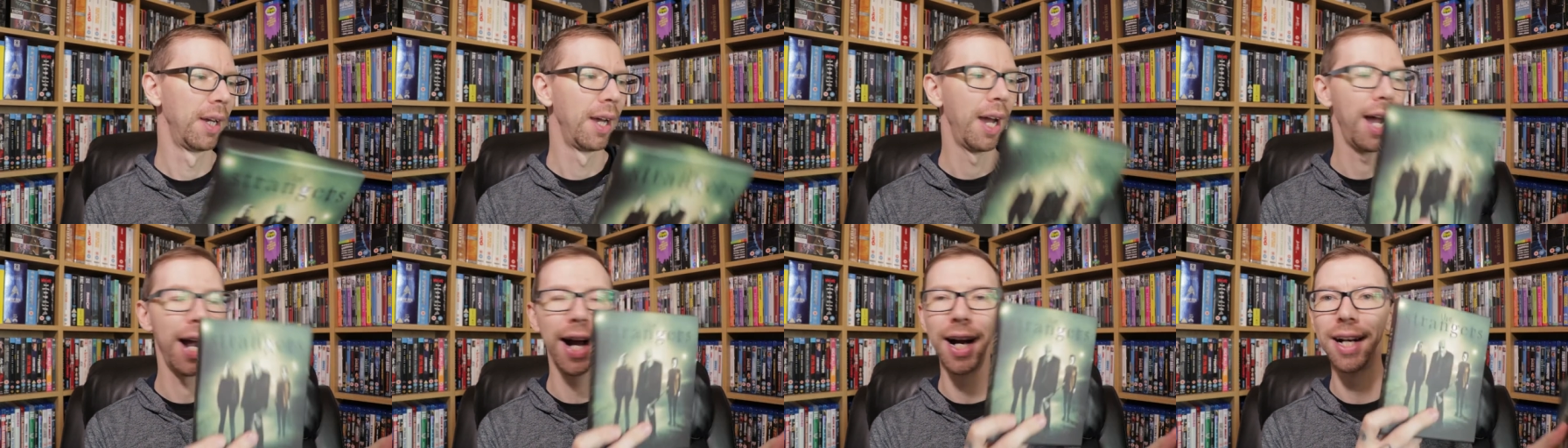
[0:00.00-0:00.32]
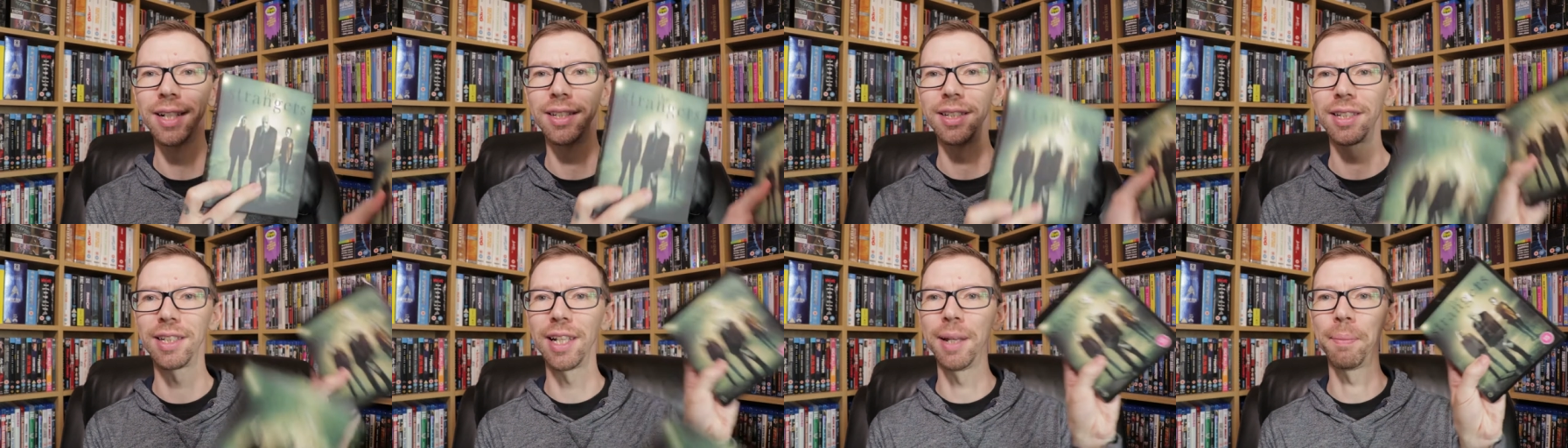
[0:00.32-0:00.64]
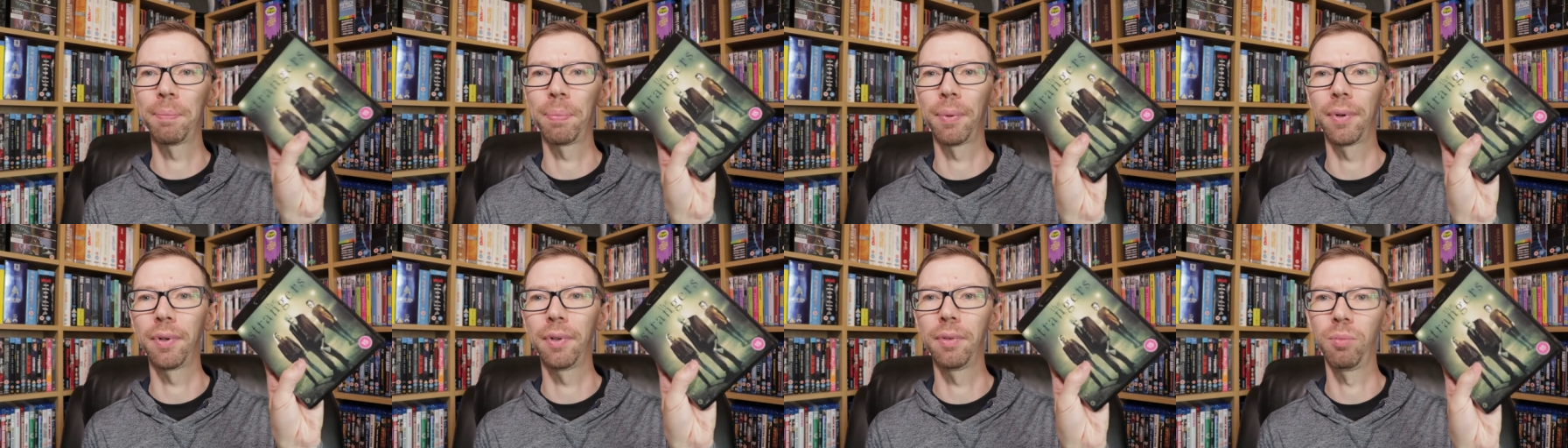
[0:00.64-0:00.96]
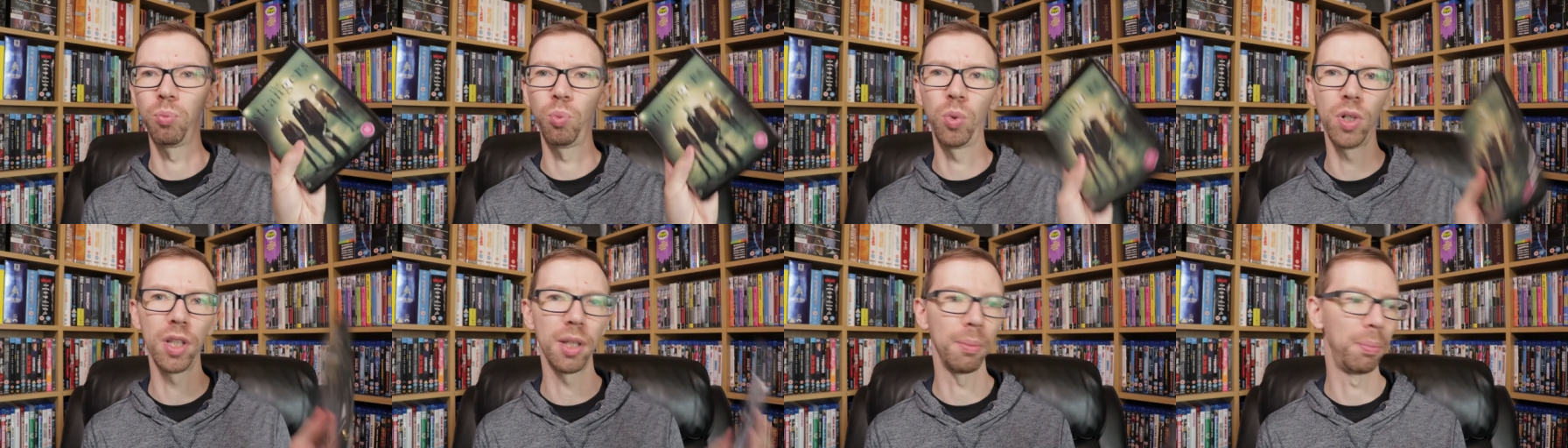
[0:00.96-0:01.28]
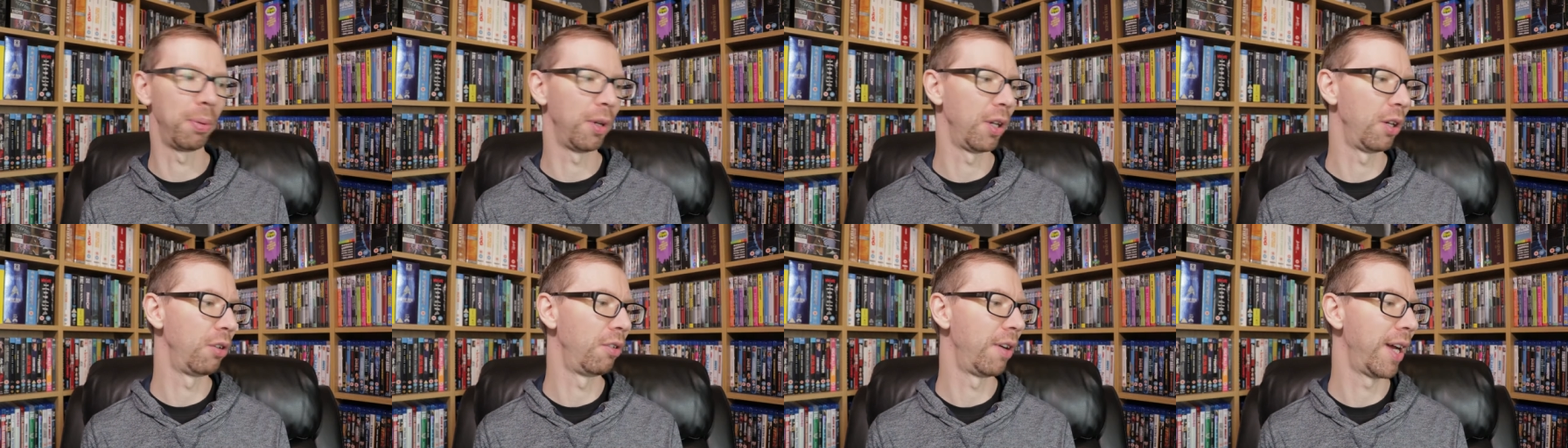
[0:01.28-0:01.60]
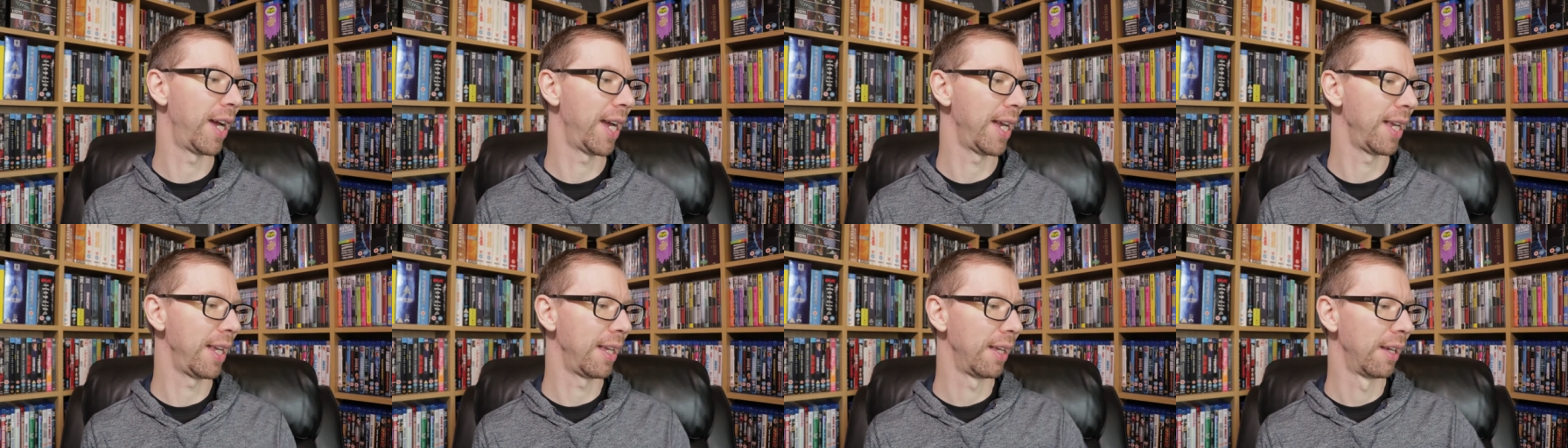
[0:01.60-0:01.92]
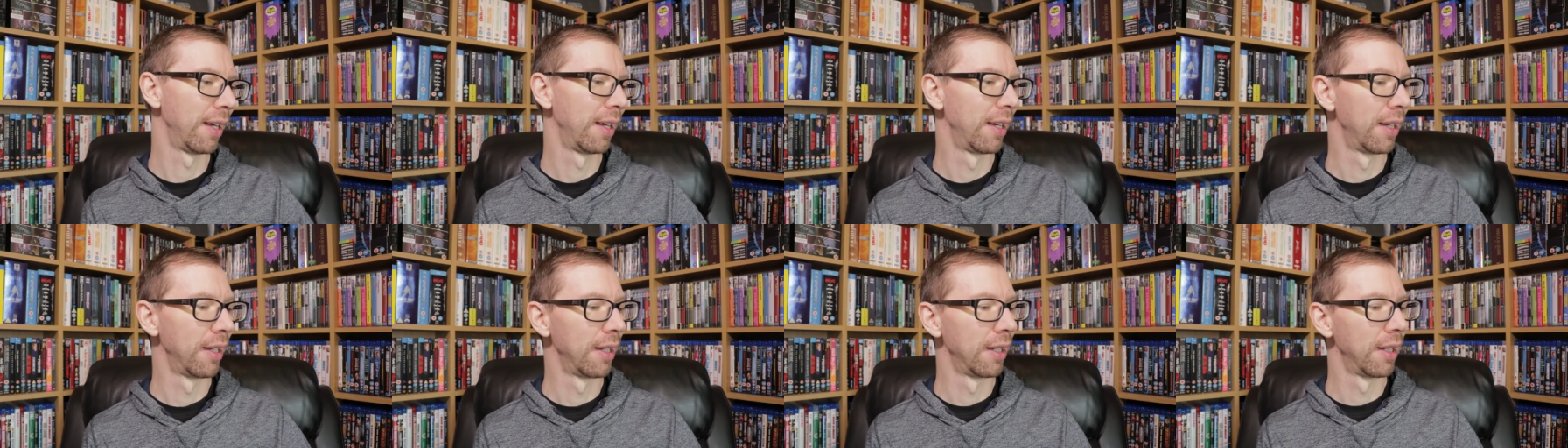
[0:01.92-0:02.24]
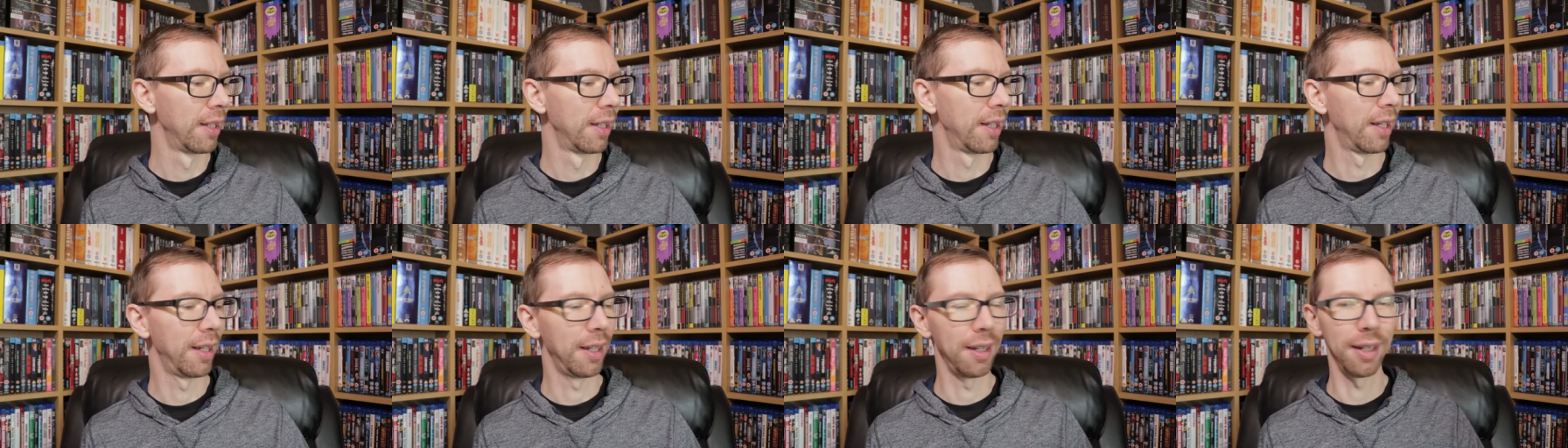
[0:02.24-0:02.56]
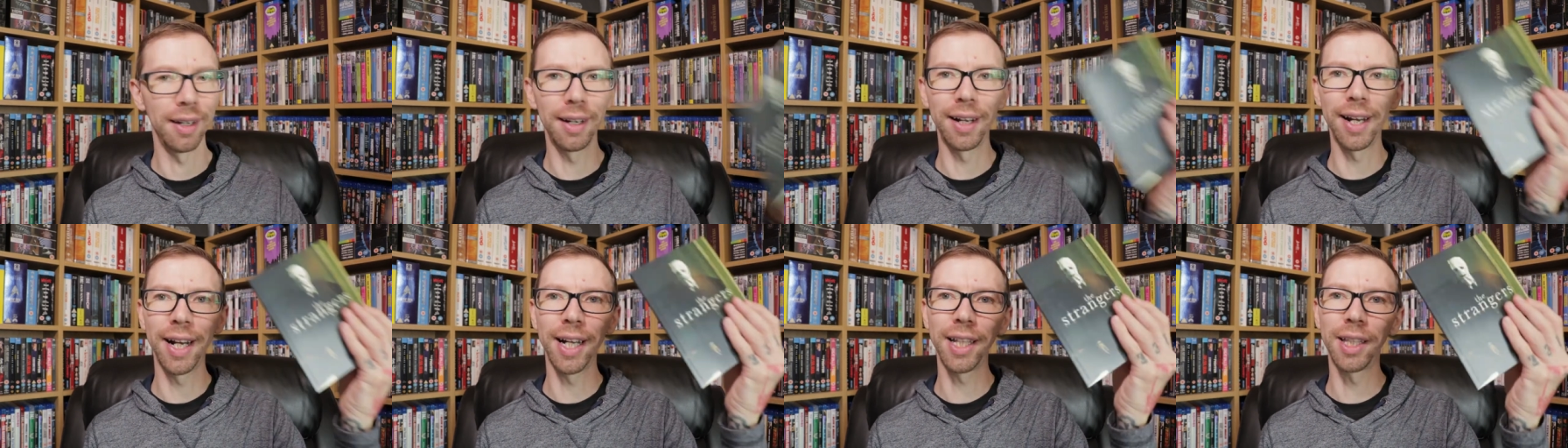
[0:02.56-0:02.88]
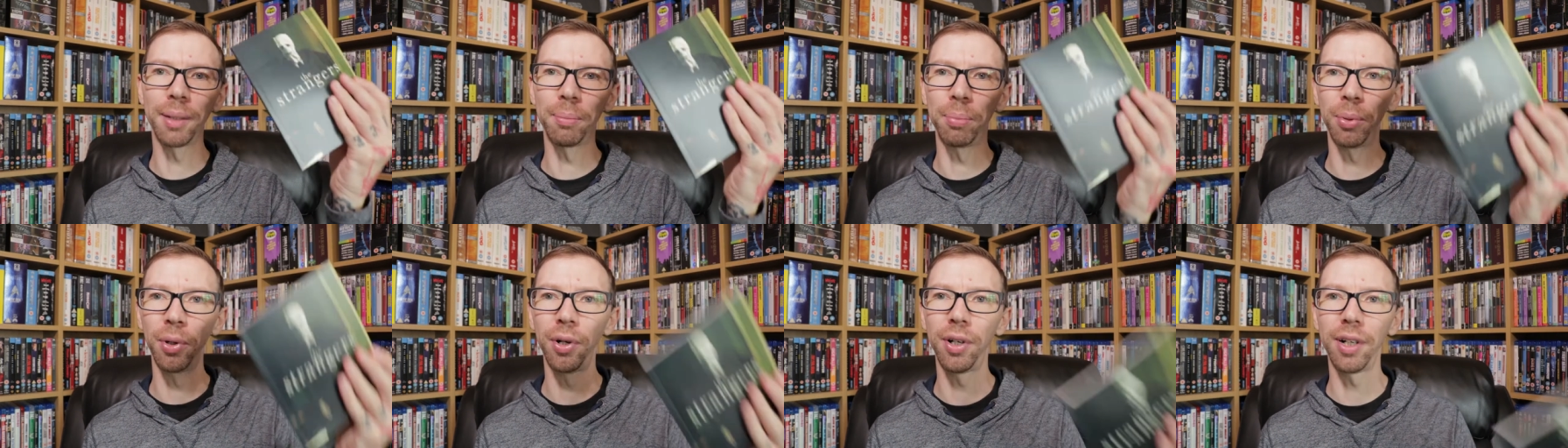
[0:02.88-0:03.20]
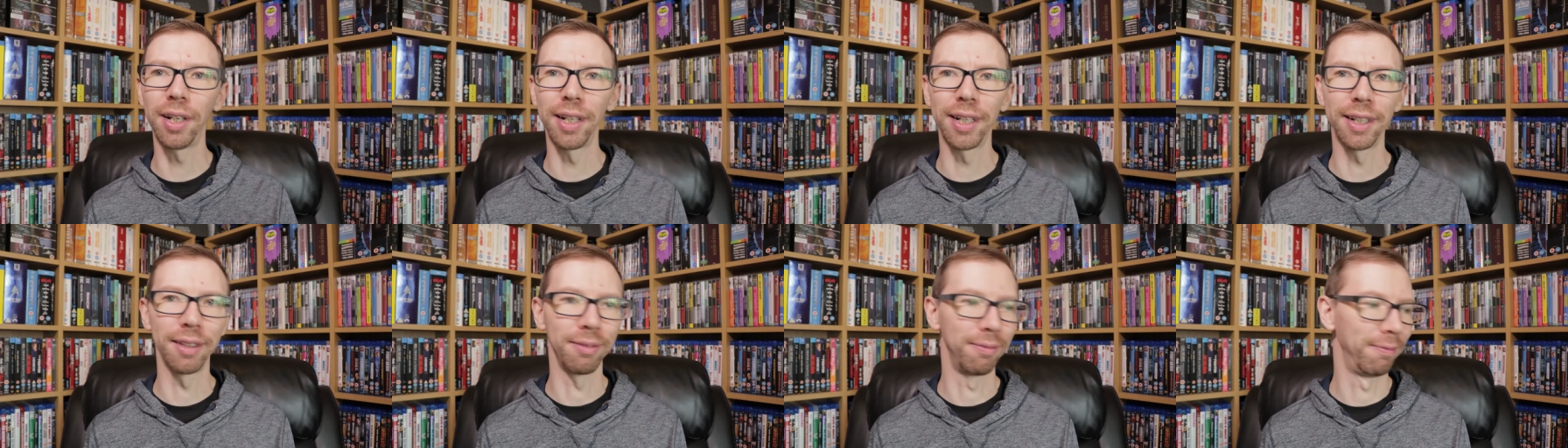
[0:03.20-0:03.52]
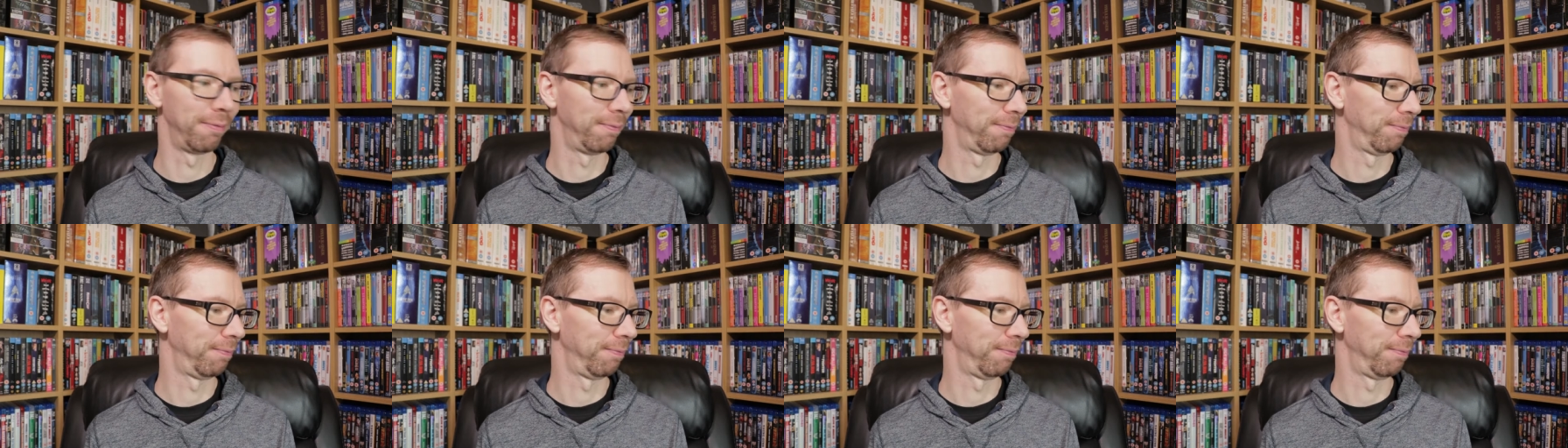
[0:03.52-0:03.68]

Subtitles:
hard slip, with the Blu-ray and the booklet